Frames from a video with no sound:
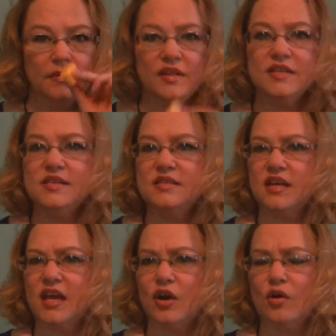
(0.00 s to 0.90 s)
This is the
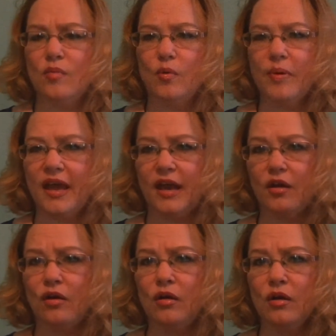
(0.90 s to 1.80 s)
caramel
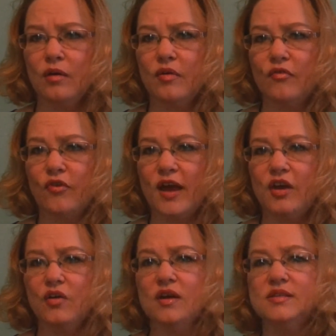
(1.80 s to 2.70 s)
pear
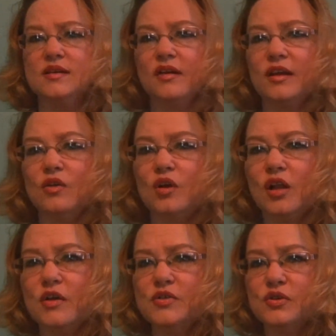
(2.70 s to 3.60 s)
fragrance. I'll get a little
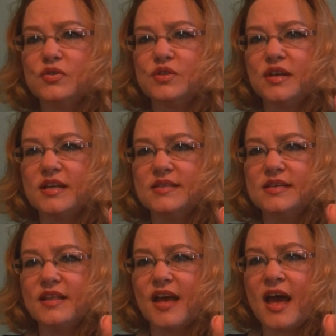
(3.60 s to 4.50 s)
closer so you can
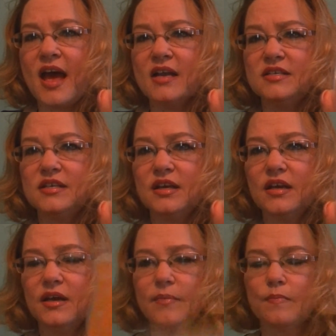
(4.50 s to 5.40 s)
see that,
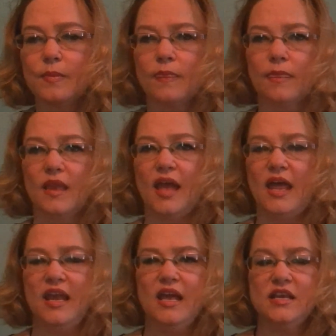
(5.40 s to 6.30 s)

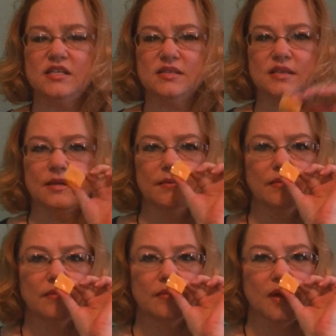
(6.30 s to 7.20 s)
and it is just
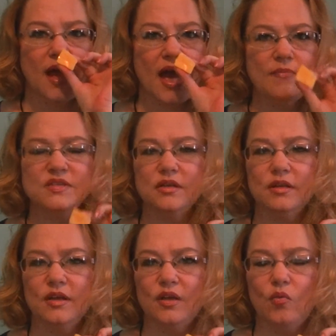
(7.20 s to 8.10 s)

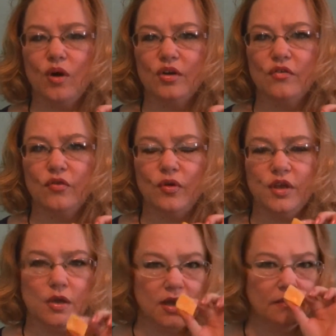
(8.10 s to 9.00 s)
absolutely wonderful.
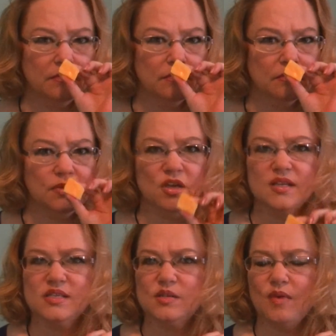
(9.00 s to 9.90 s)
You can
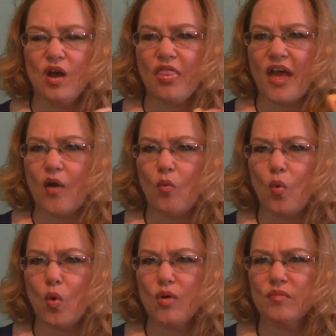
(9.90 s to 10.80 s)
smell that
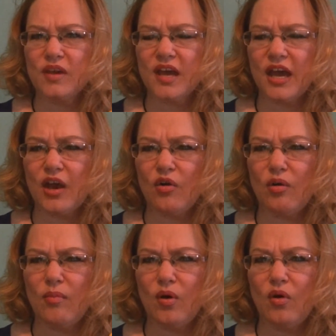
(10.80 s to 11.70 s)
warm
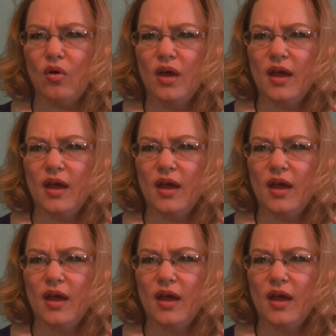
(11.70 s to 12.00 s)
caramel